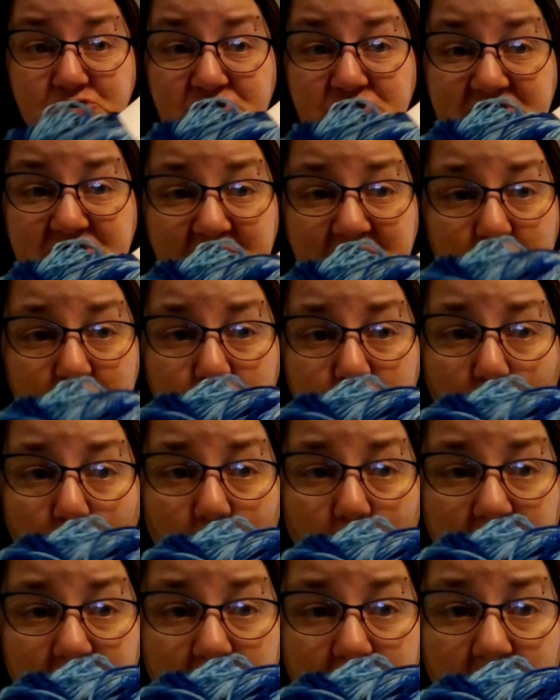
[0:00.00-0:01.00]
dear
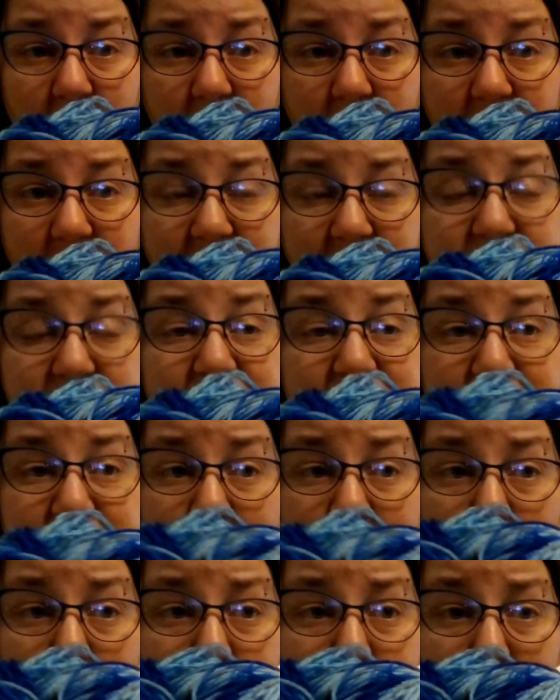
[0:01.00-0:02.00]
Lord, it's
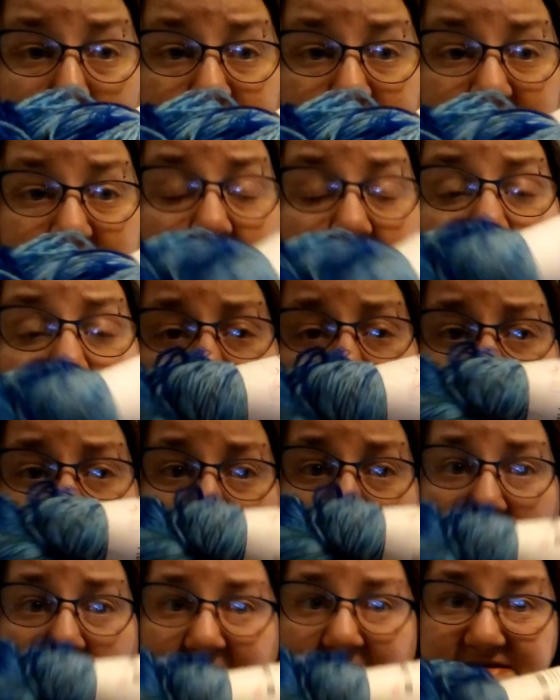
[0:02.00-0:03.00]
so pretty.
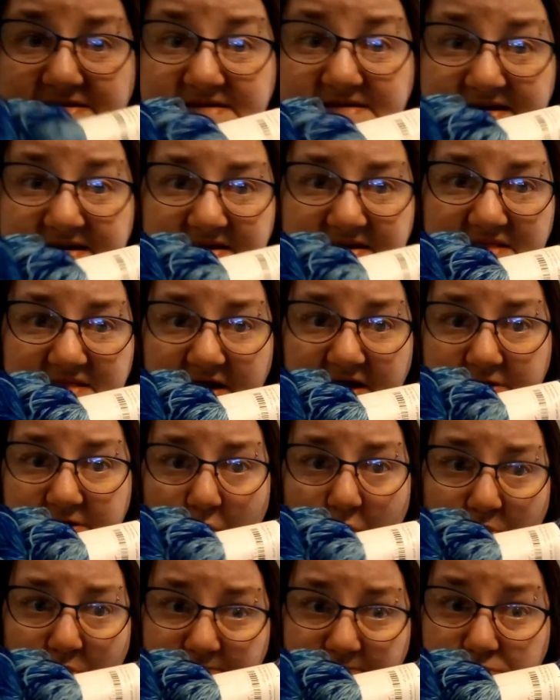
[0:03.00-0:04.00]
And D let
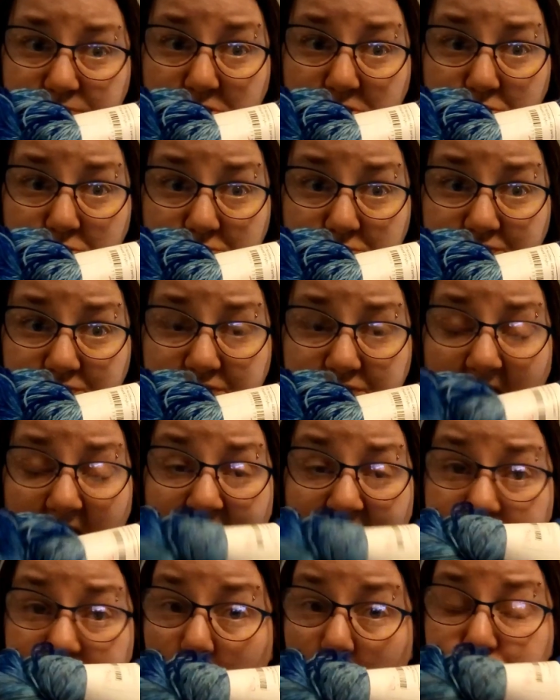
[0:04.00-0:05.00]
go of blues.
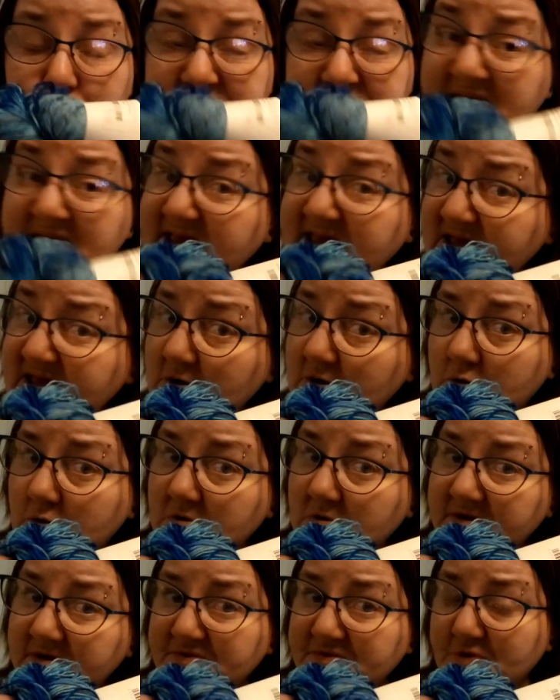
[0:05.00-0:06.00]
I know teal
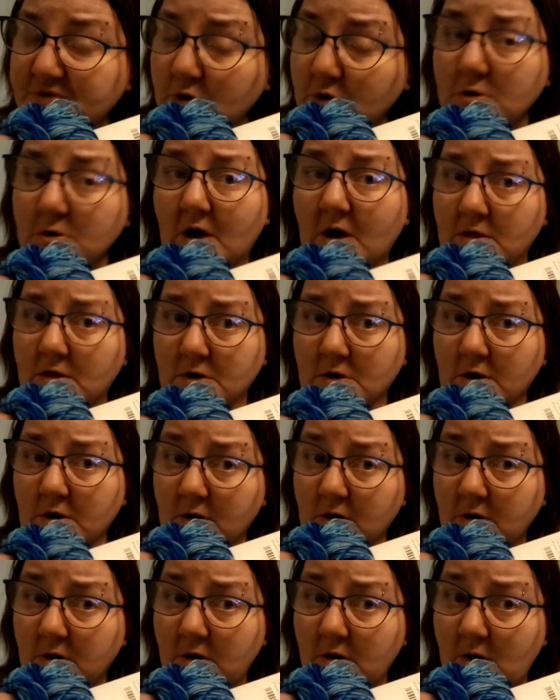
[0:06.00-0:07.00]
is her color.
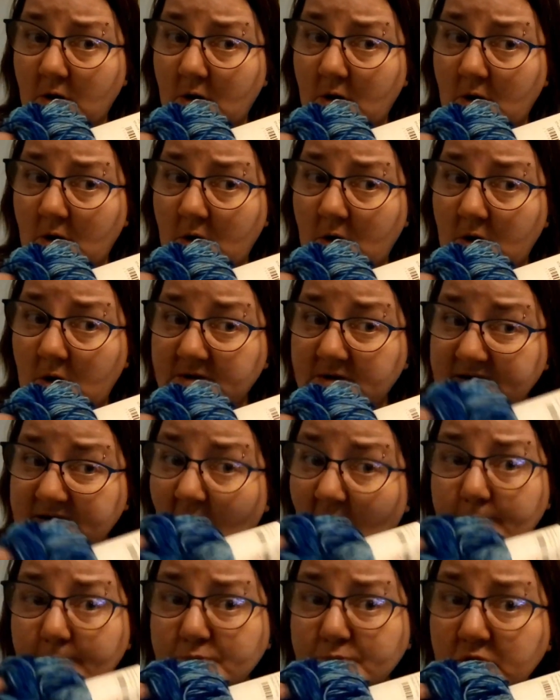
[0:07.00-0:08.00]

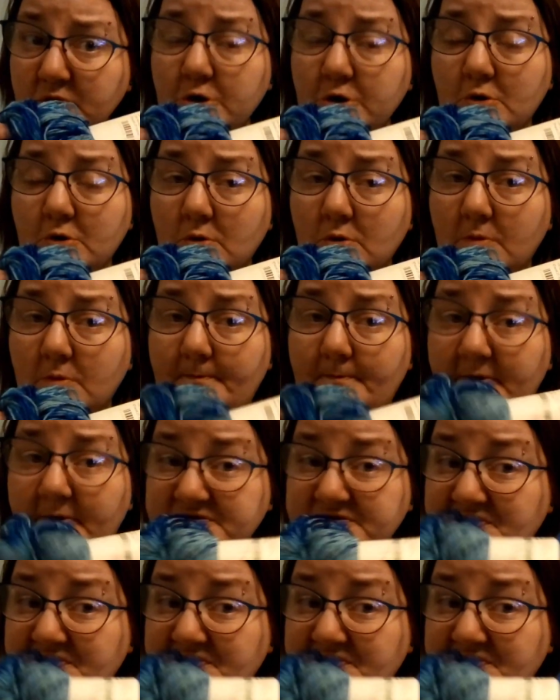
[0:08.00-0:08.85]
Not blue, but